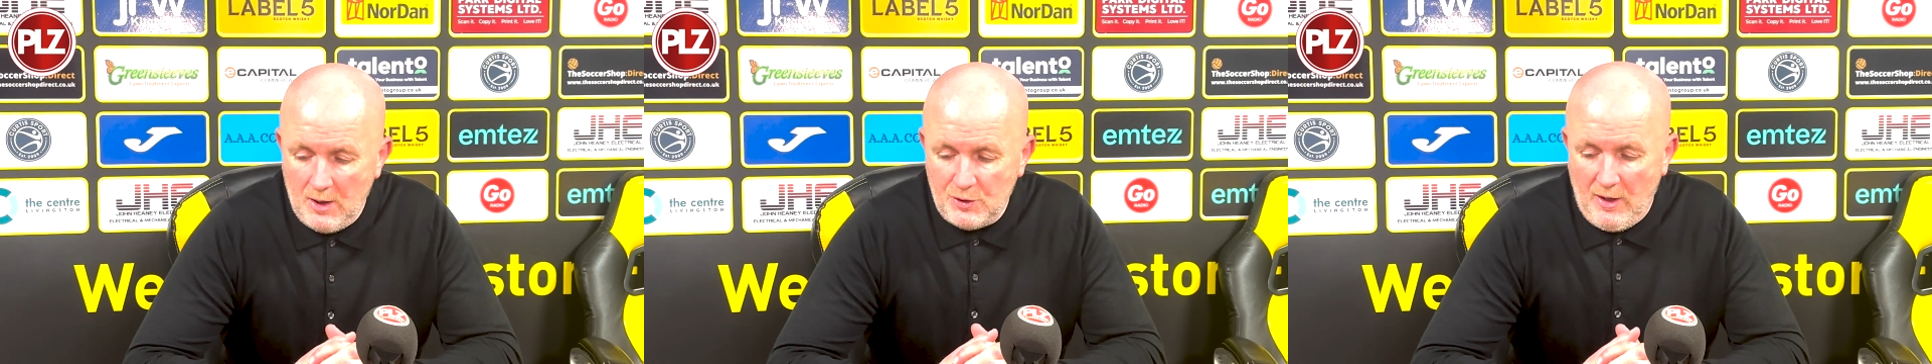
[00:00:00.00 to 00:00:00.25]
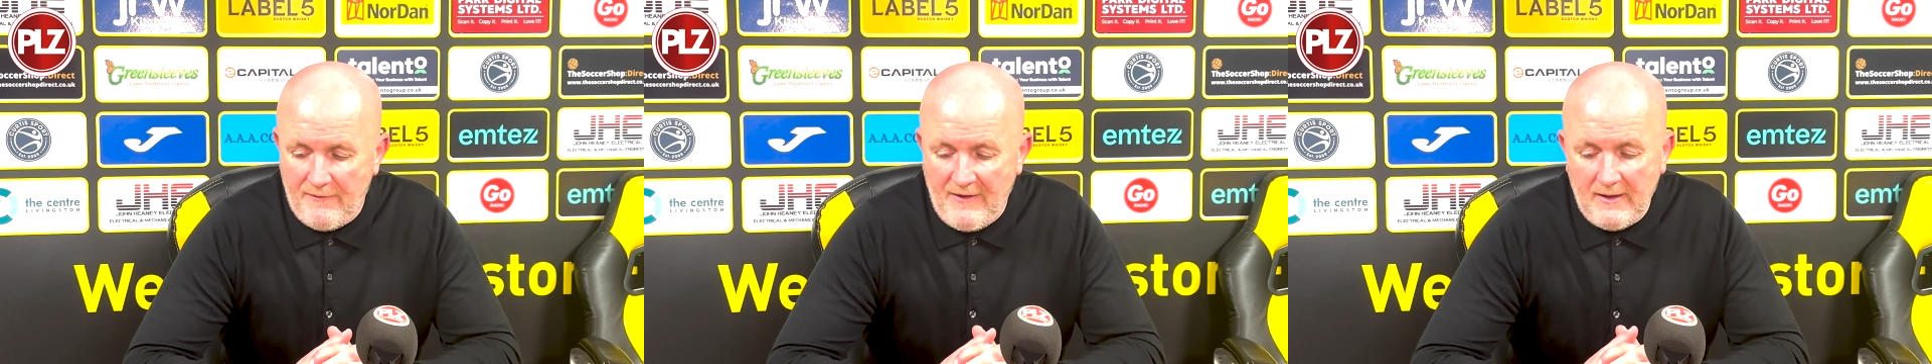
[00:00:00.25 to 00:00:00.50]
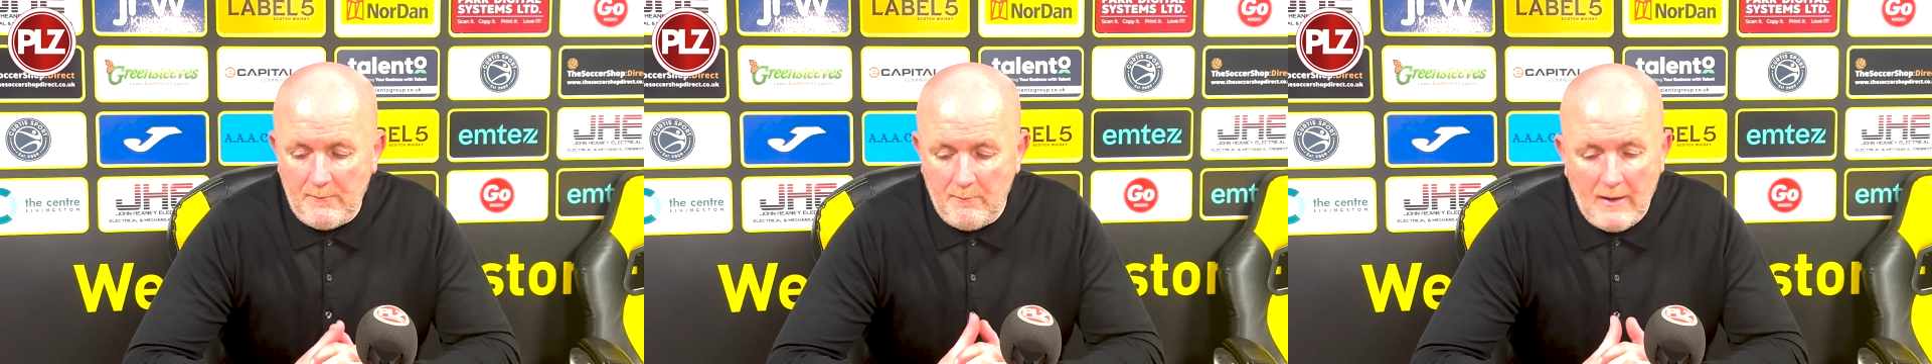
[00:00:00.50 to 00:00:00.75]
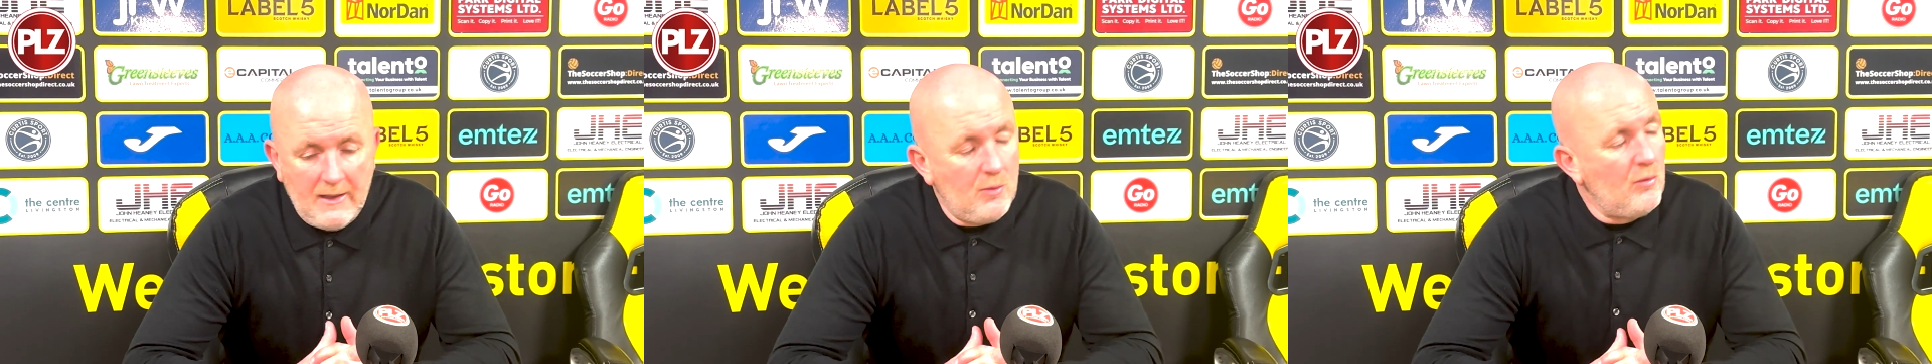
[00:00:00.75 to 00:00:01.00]
So I think
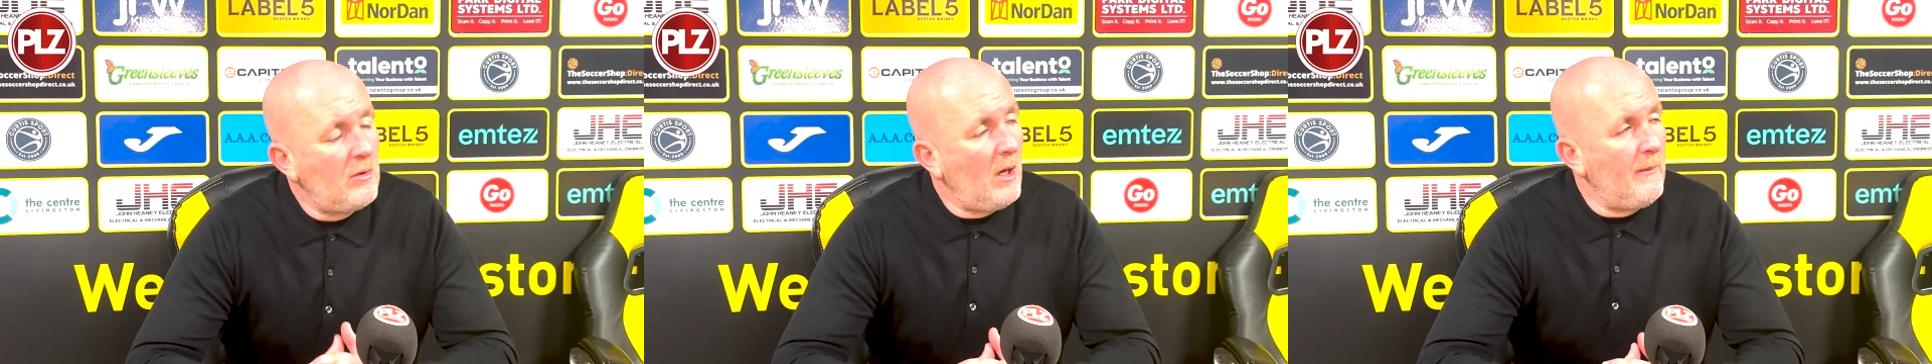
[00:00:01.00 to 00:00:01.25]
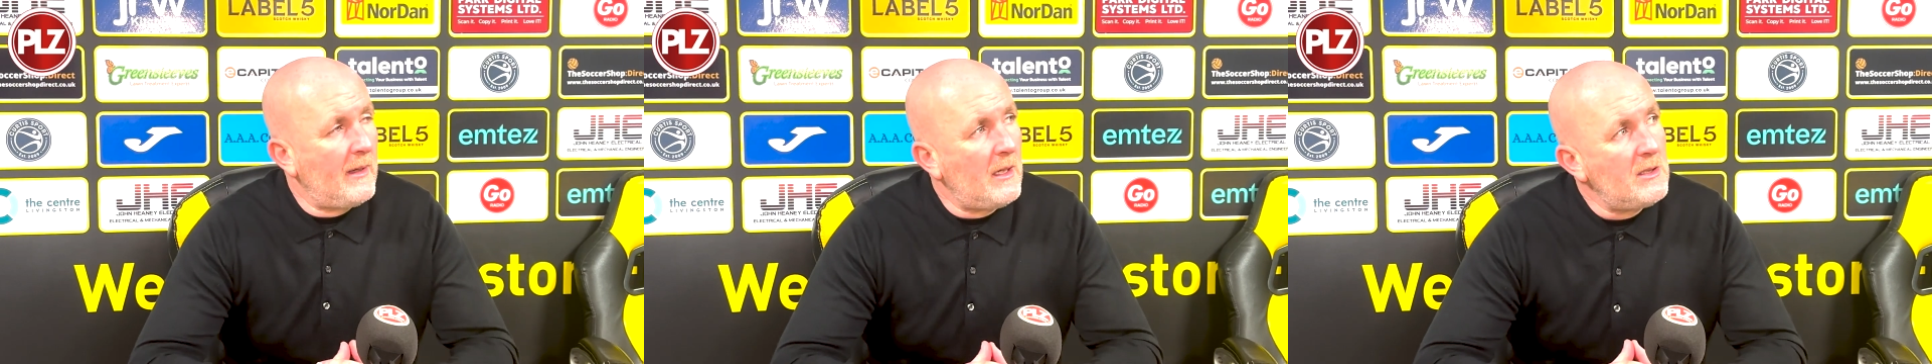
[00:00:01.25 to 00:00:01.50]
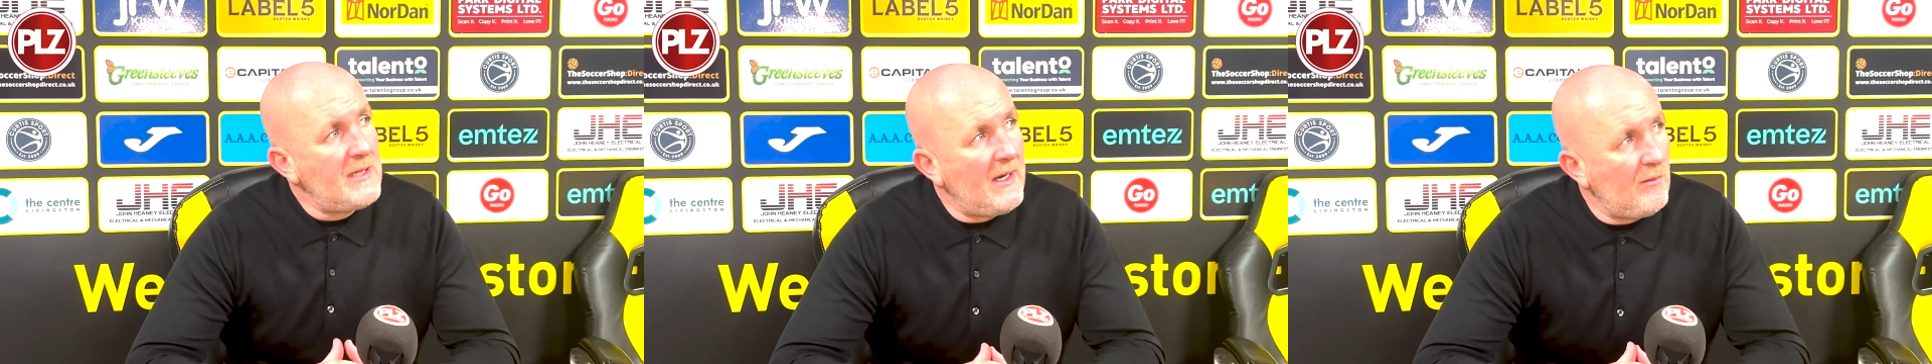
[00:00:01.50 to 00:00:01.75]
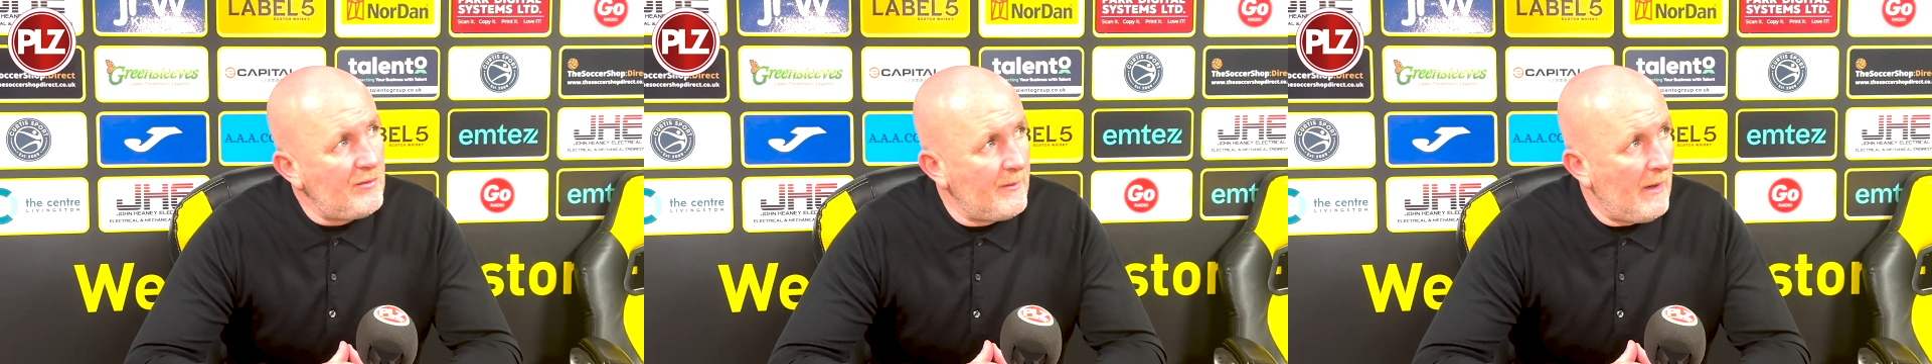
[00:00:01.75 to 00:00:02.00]
Michael coming in to
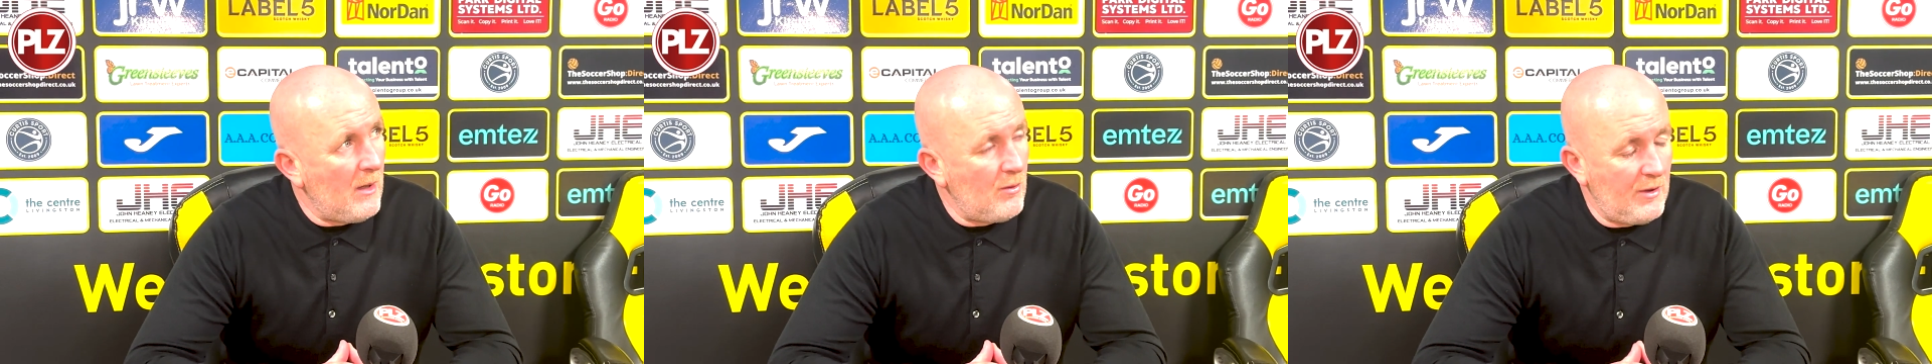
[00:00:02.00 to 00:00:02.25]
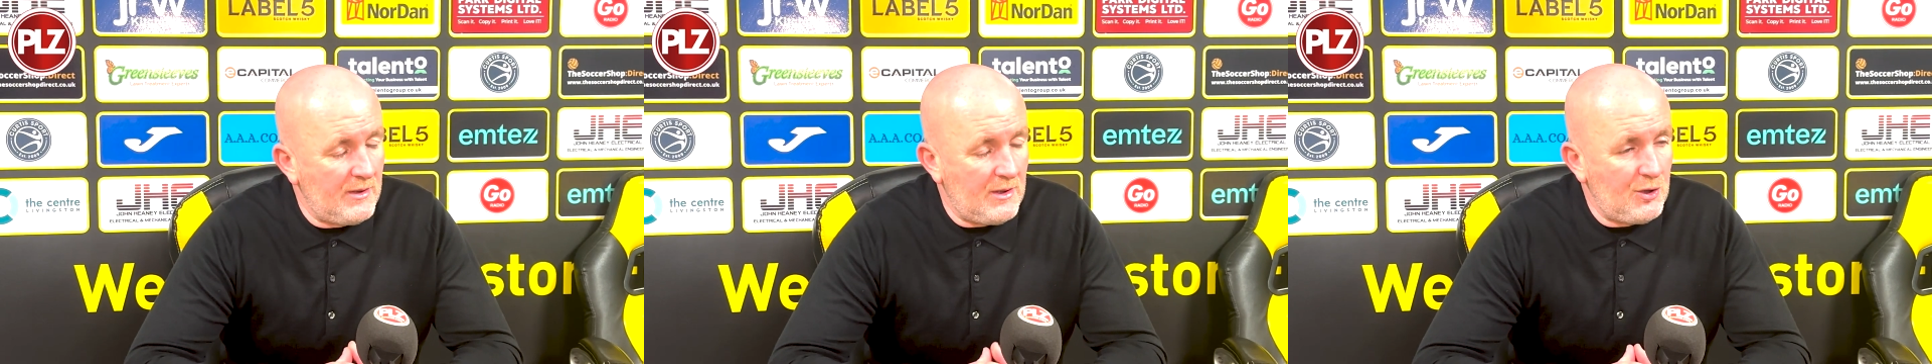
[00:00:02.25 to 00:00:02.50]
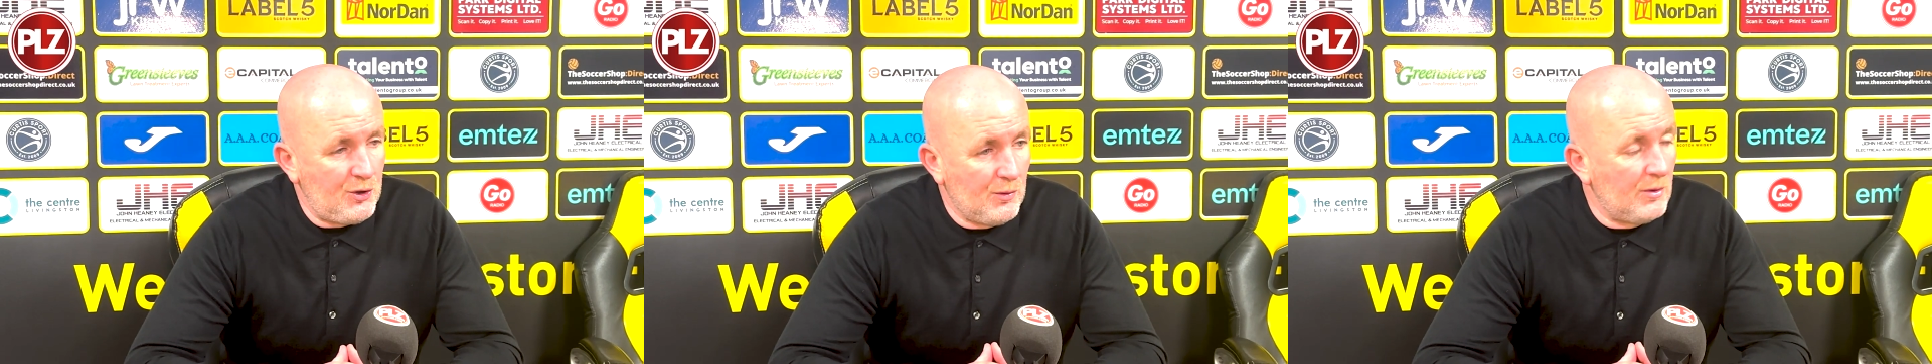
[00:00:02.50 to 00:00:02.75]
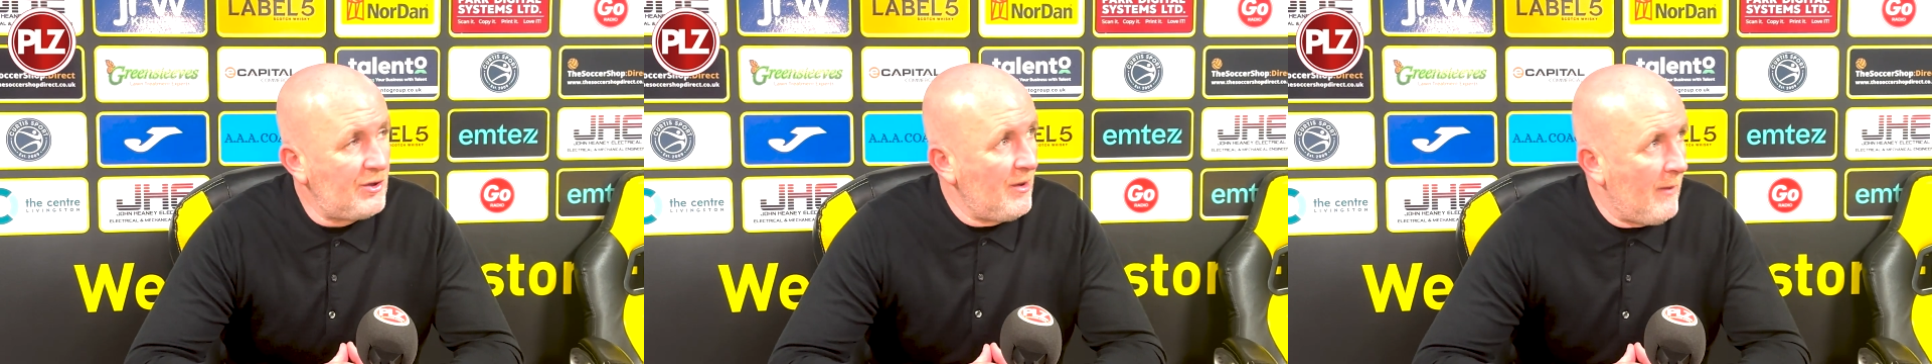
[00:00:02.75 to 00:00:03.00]
help Shamal, because it
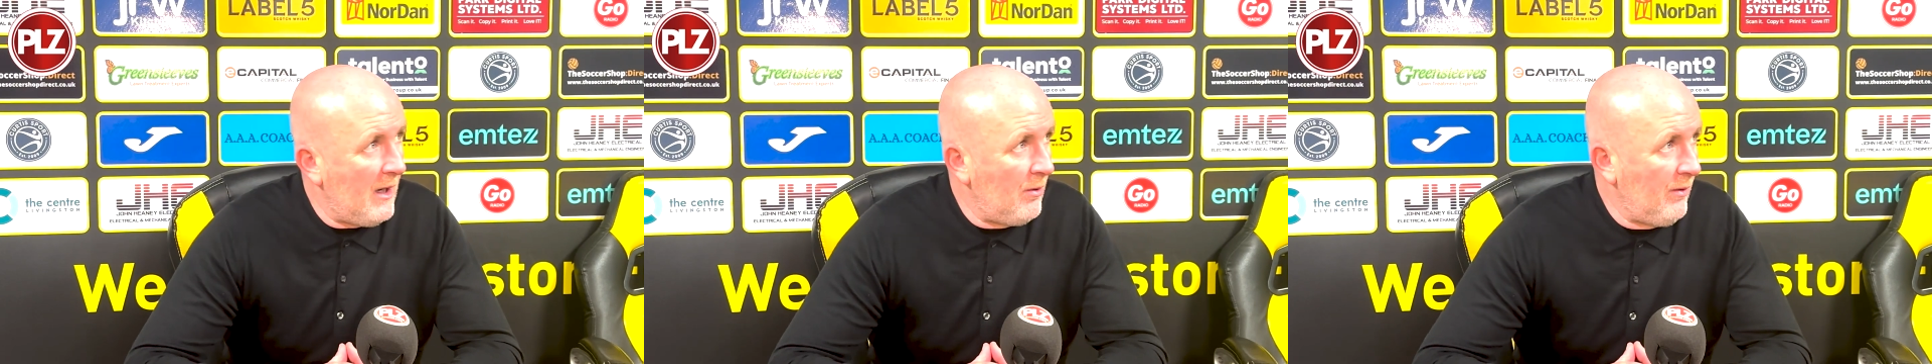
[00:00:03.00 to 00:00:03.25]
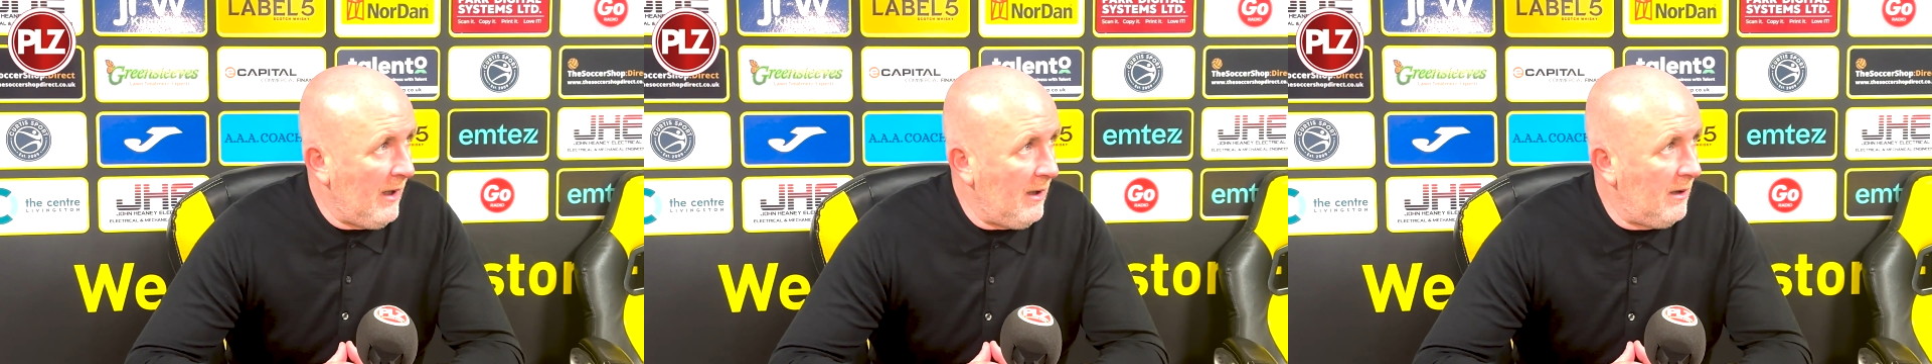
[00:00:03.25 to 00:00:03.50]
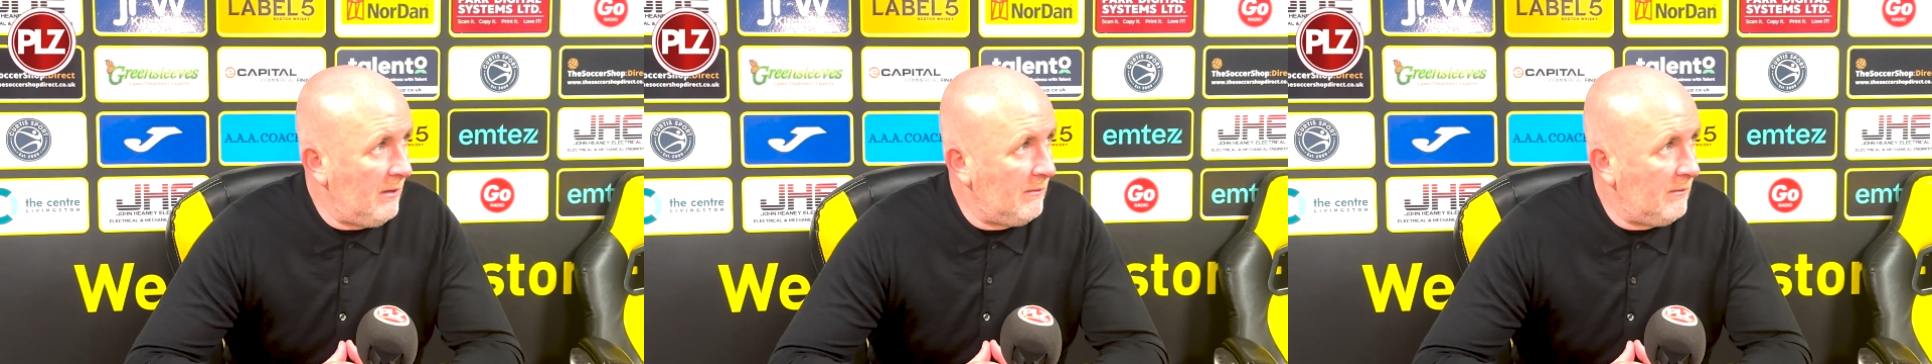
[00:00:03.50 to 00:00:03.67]
showed Shamal that